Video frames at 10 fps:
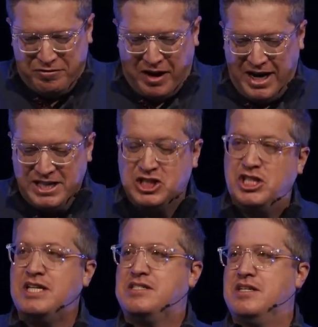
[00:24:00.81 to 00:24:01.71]
find
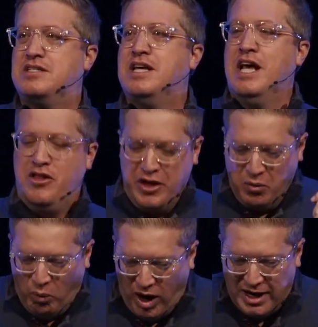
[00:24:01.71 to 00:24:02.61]
Jesus, they
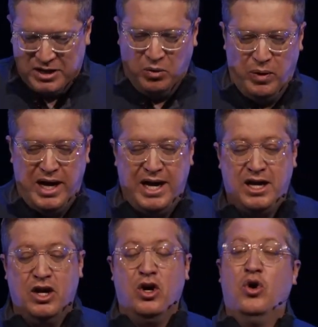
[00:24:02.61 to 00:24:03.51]
walk
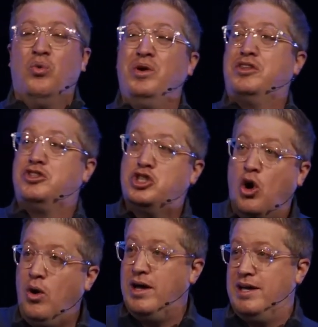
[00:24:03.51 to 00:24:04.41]
away with
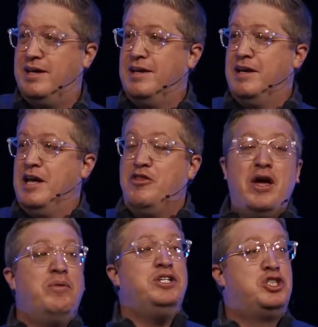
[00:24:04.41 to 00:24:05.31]
joy.
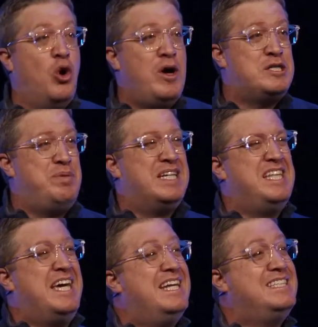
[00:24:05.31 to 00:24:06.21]
They rejoice because
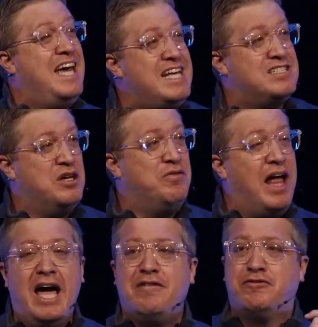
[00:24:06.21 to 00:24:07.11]
they get a taste of
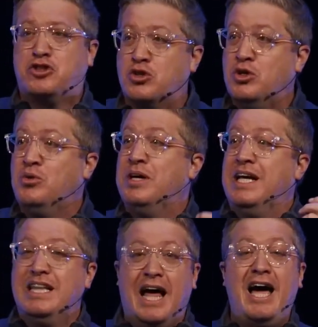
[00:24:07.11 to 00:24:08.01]
life, true
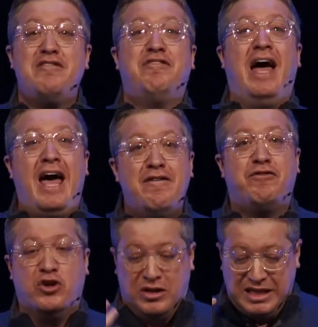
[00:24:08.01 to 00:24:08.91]
life,
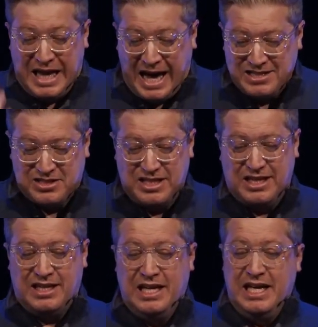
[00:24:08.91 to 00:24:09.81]

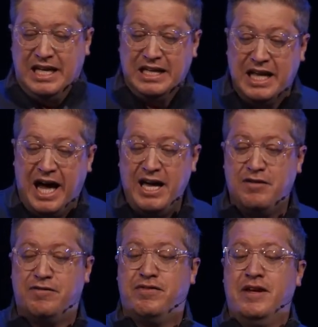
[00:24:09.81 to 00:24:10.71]
everlasting
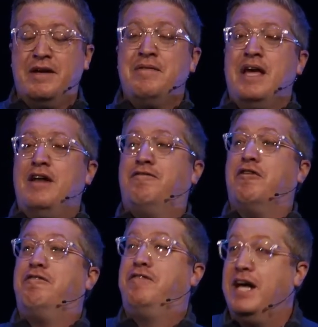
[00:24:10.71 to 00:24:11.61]
life. And
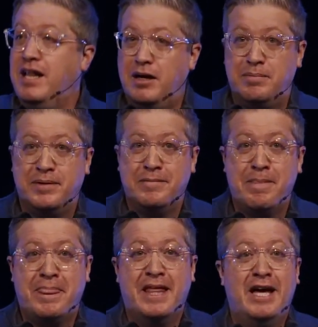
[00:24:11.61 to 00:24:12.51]
for Philip,
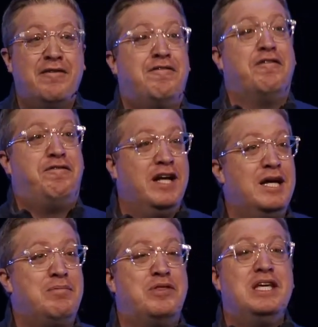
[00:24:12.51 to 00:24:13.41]

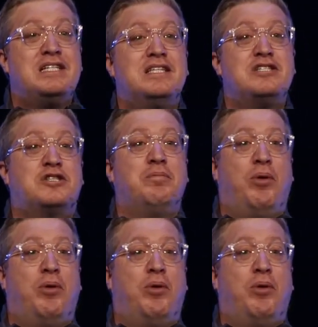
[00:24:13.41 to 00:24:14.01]
this is the